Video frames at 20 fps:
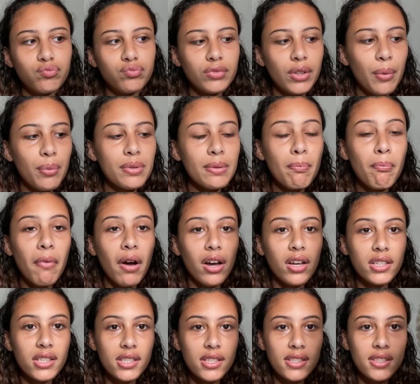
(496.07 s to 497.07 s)
it was
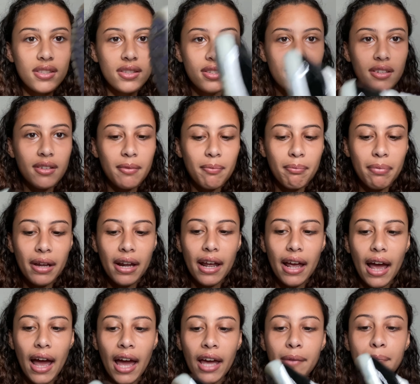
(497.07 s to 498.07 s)
must but
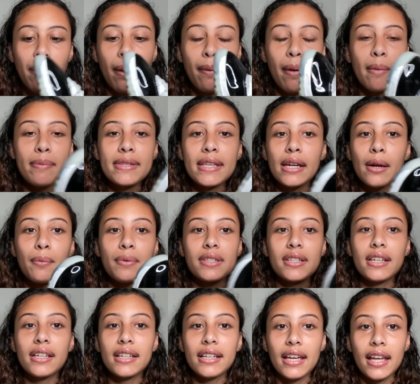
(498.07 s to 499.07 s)
I, my mom said I wasn't
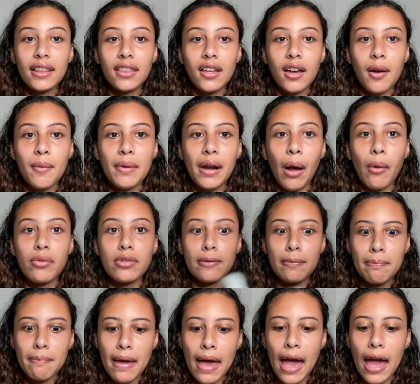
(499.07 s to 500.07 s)
gonna get them and I was
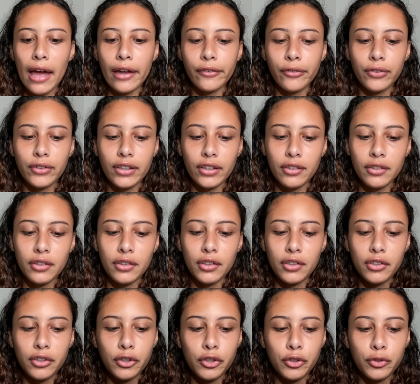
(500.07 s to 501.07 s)
mad for like a
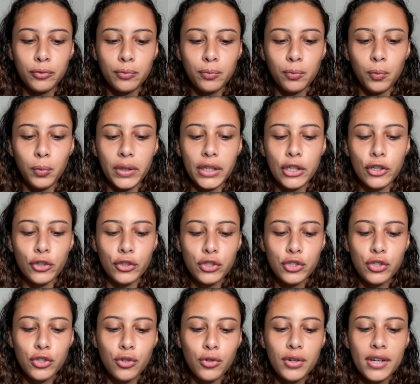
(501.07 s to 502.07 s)
good week or
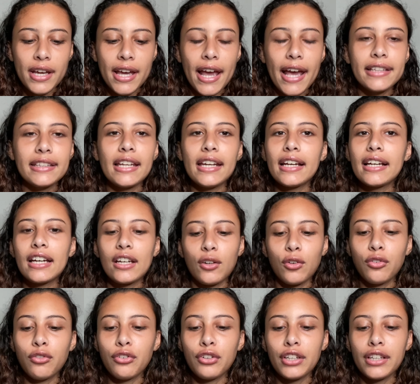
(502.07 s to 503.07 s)
two and then I got
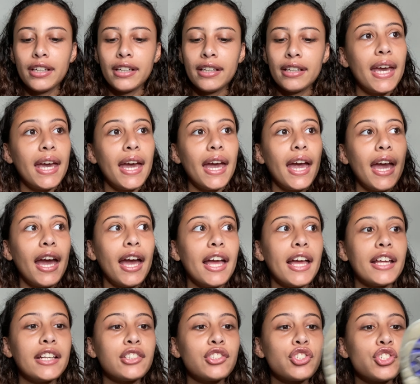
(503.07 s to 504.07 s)
over it
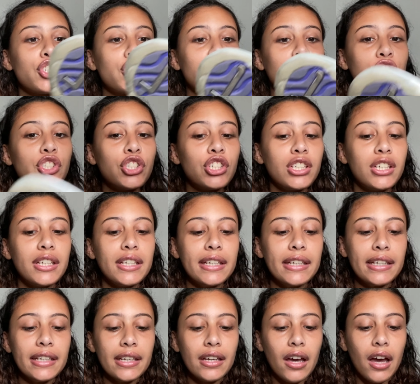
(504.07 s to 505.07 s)
and
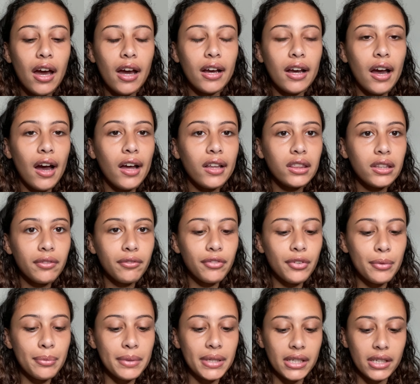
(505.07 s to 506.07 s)
she got them for
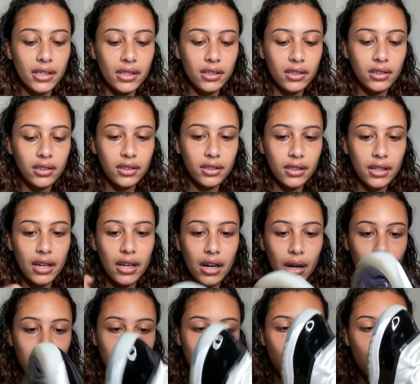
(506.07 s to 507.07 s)
me and I
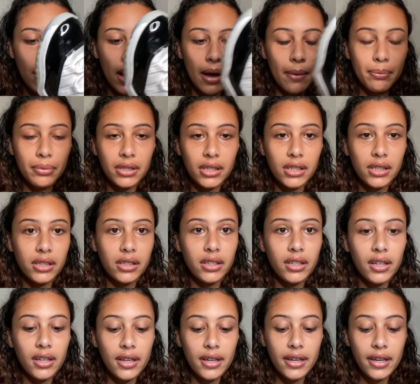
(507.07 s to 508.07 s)
was so happy
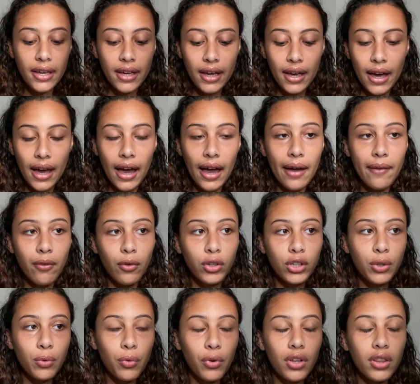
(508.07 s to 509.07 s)
I've only
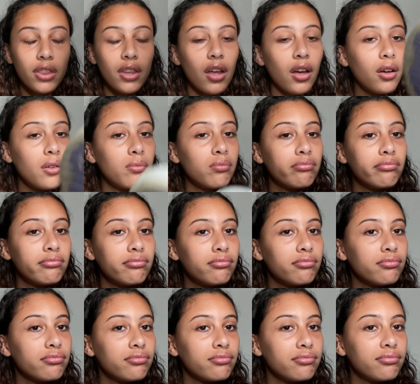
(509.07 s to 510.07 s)
worn them
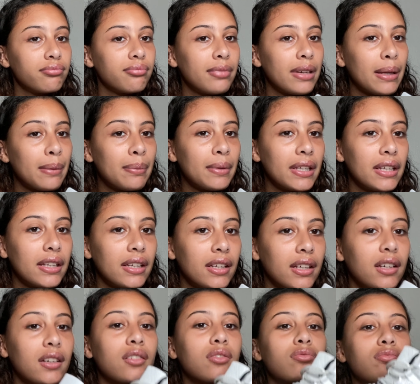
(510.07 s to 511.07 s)

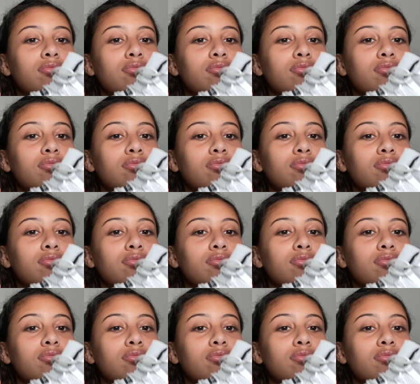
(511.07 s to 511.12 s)
maybe